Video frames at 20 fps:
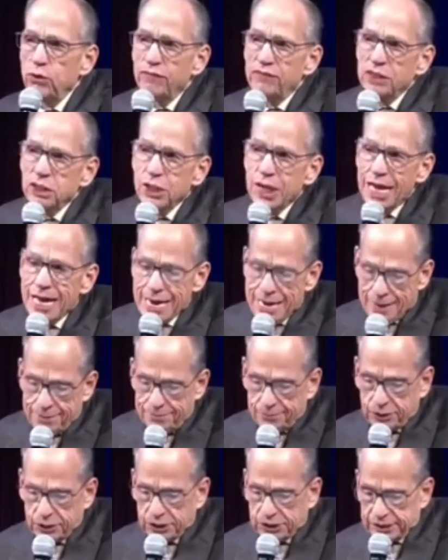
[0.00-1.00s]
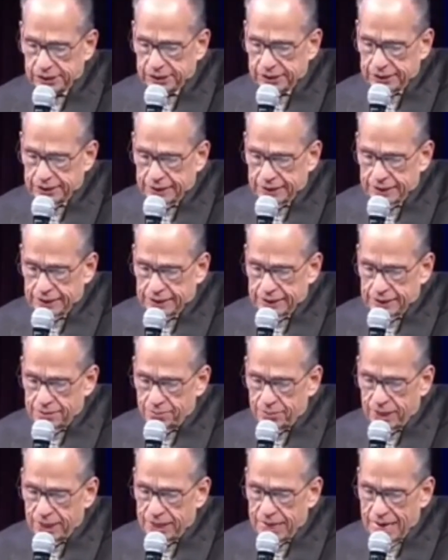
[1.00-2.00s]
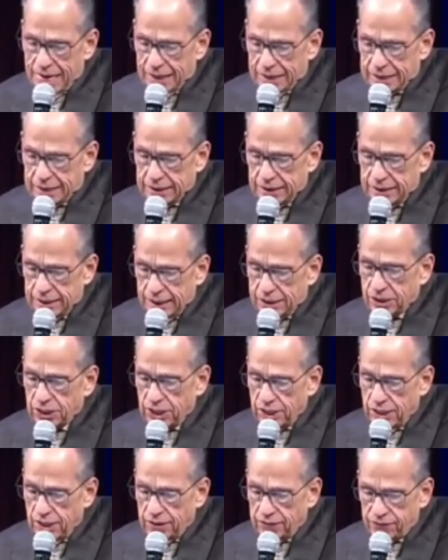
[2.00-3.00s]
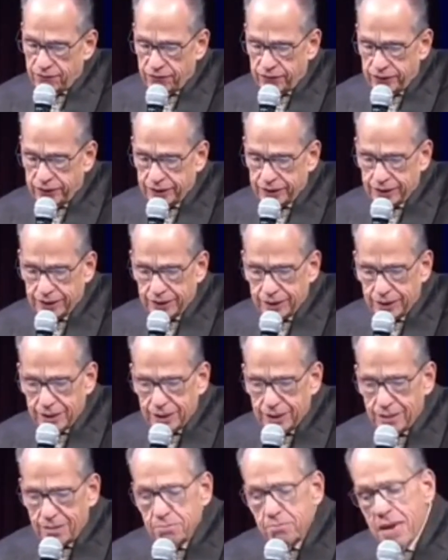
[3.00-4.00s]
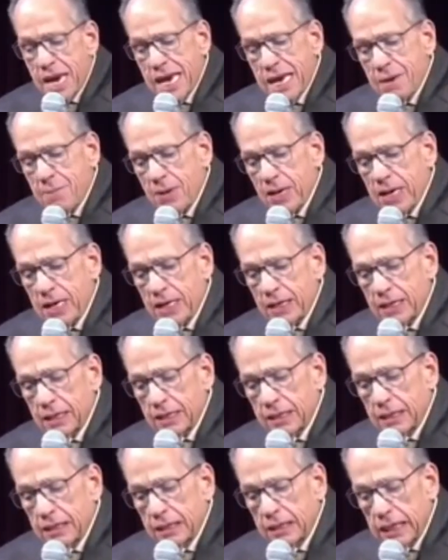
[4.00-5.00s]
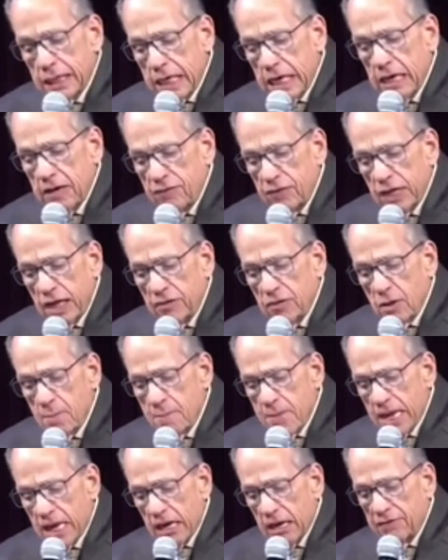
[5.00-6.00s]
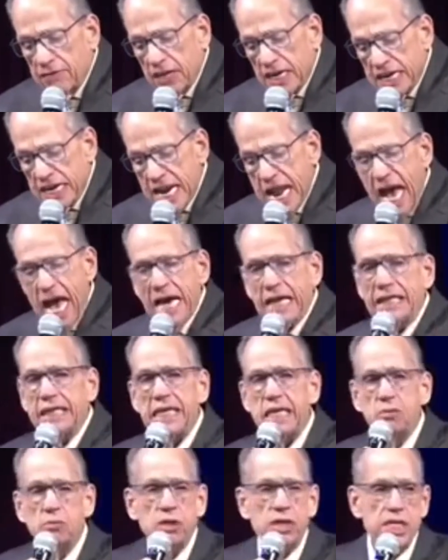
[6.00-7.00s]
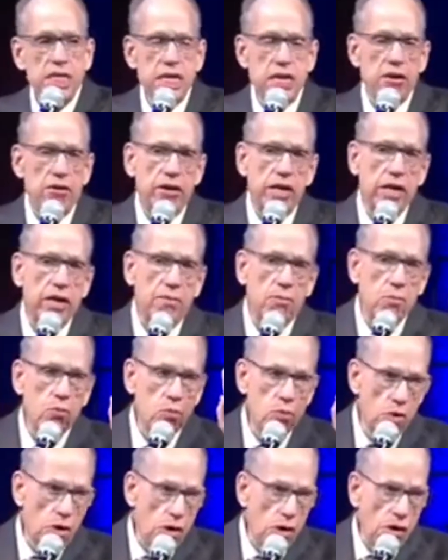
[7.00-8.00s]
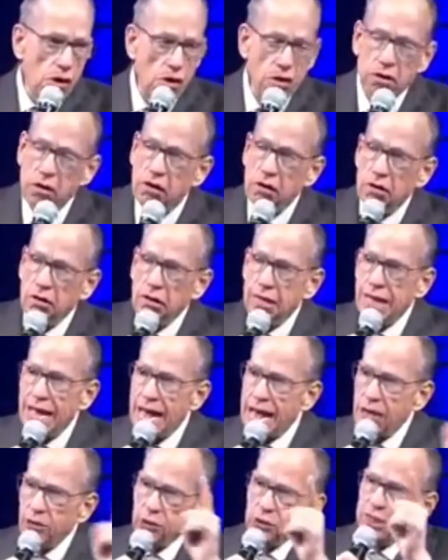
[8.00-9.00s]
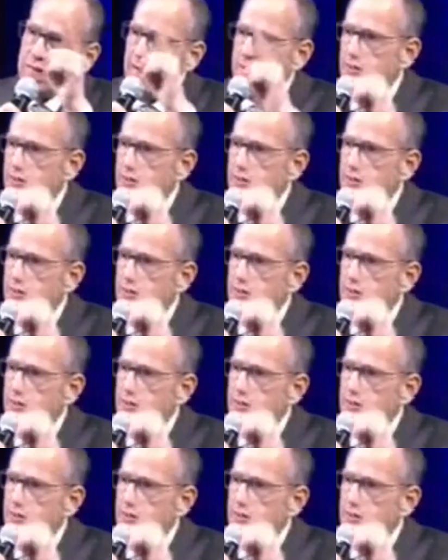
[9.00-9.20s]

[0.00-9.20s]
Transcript: Benaniah said, that's enough. Maybe even in the middle of the night, he would hear him roar outside the window of his children.